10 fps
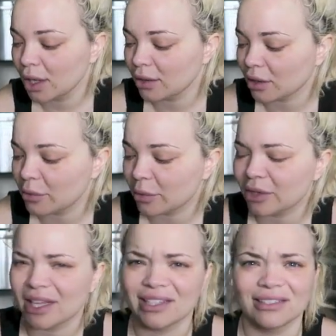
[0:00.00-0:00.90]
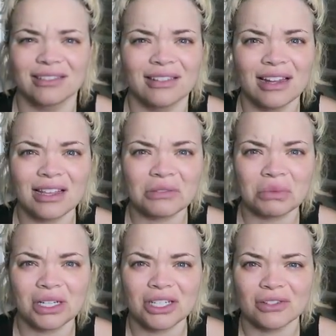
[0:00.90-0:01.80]
A lot of people are like, any
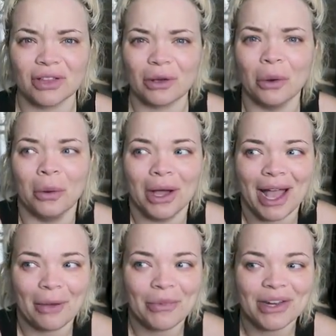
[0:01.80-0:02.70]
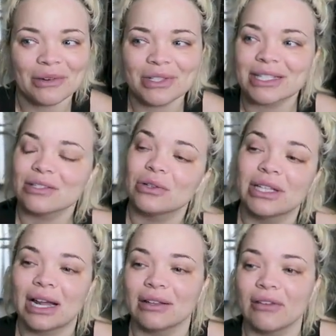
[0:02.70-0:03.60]
explanation of like what happened, or was this
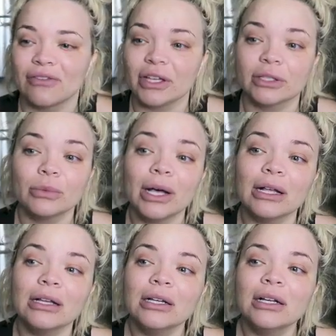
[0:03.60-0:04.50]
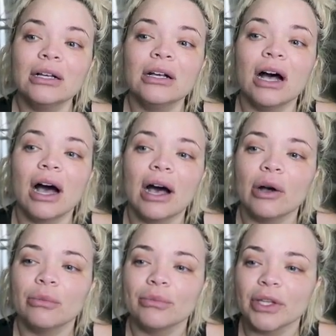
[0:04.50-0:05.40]
totally out of left field? Well,
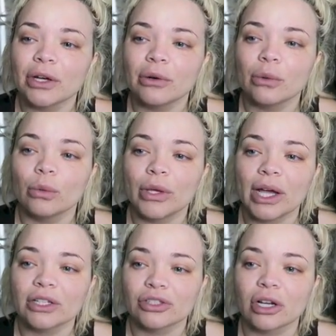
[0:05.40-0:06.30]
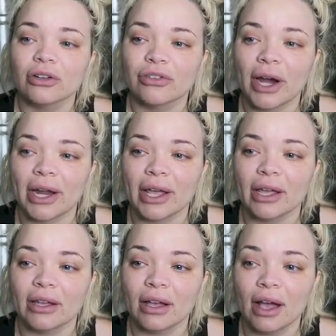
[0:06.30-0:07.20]
you know, we got drunk
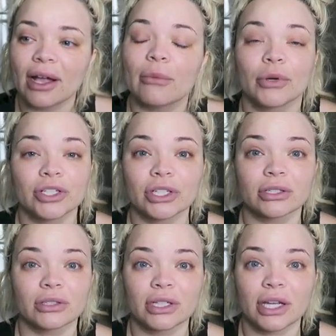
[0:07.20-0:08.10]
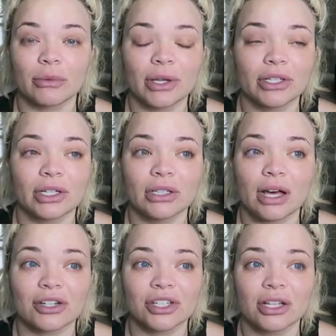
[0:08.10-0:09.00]
Friday. I got more drunk than him. I took a
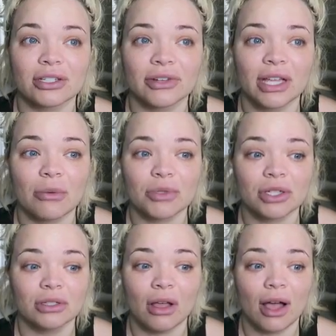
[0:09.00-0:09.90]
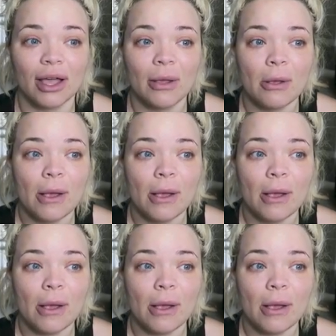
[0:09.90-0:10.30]
lot of shots at Red Lobster, a lot.